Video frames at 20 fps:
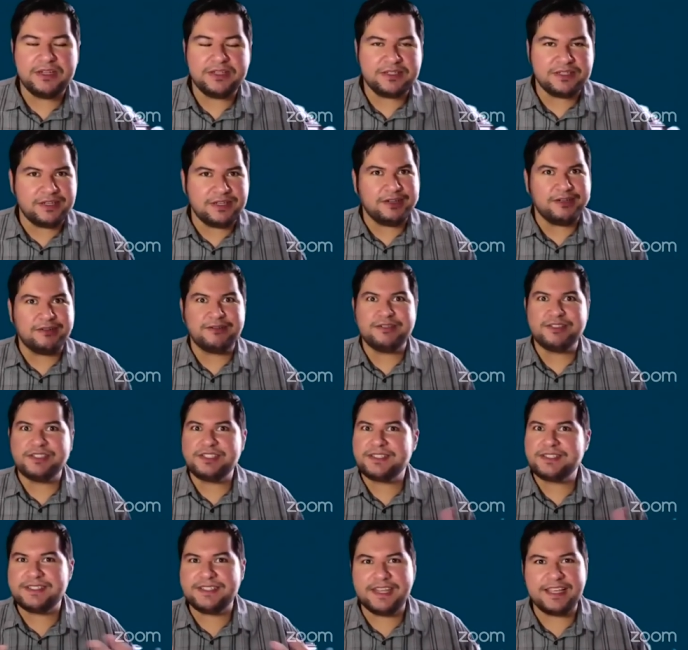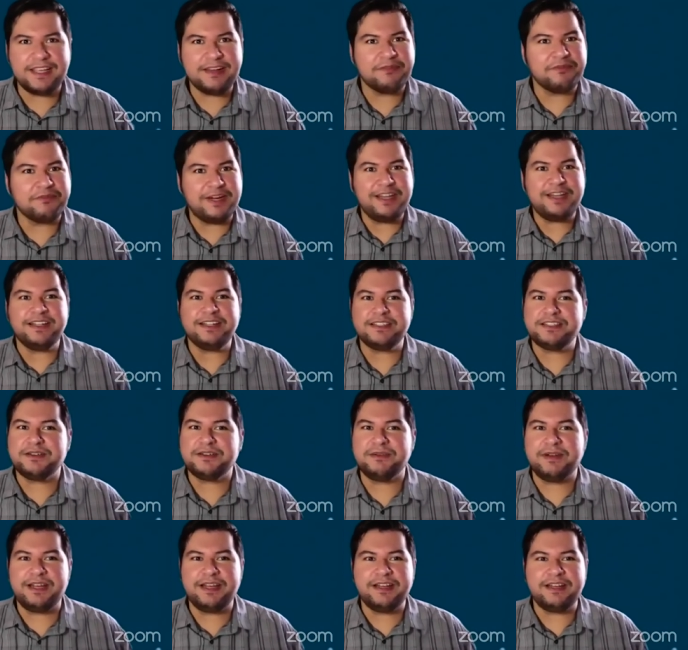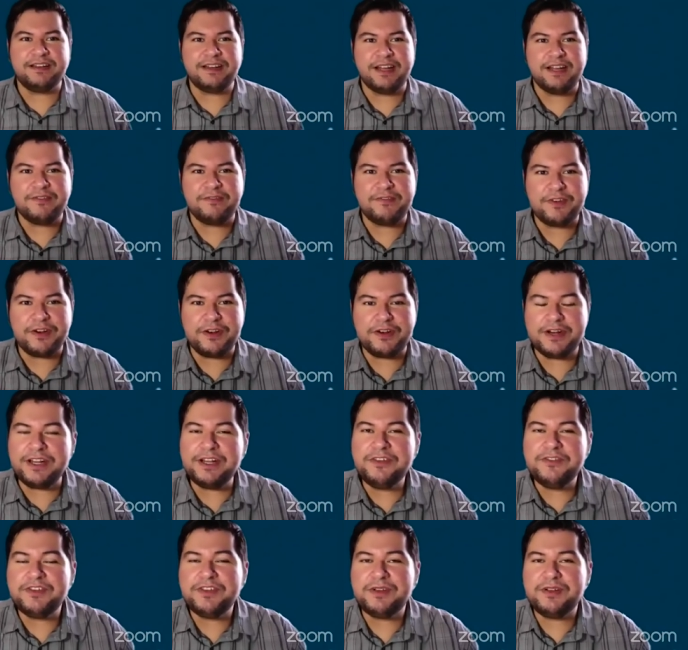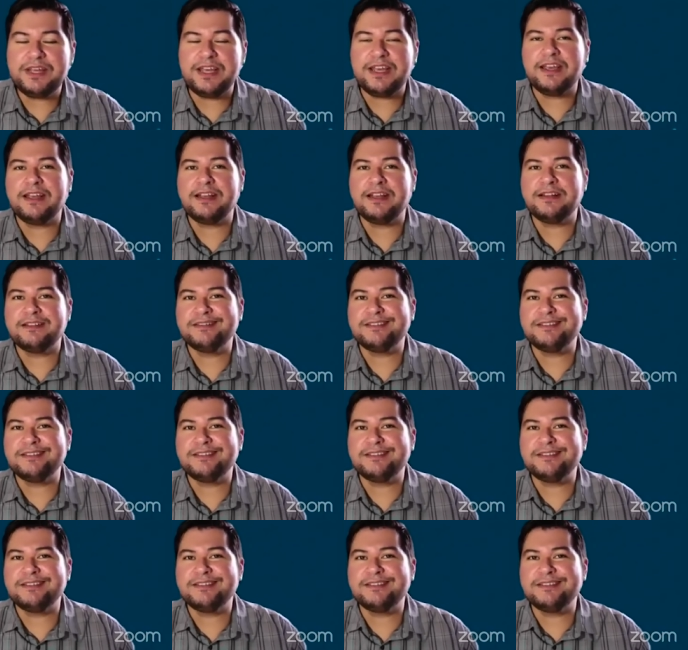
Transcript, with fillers: So just digging right into it, uh, for your interview day,